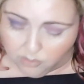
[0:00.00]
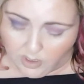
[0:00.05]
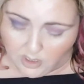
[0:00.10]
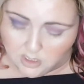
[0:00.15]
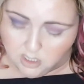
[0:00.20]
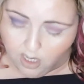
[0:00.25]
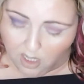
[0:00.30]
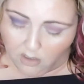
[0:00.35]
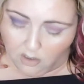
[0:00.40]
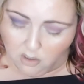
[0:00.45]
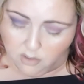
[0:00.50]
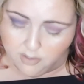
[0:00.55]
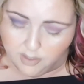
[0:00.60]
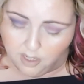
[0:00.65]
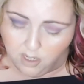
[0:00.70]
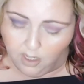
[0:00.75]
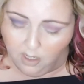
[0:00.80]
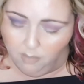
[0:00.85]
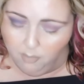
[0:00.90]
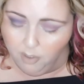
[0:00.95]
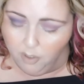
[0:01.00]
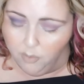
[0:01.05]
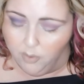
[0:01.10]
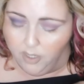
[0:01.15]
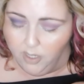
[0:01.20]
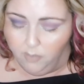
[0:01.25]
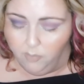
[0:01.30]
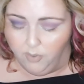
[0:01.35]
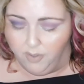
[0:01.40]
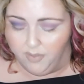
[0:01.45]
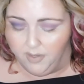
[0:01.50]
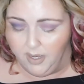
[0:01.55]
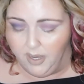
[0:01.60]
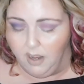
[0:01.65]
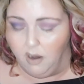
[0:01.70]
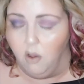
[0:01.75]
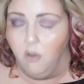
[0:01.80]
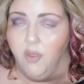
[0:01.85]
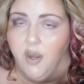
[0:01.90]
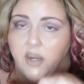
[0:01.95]
the color that I'm going in with
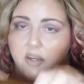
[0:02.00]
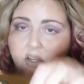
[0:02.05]
now that I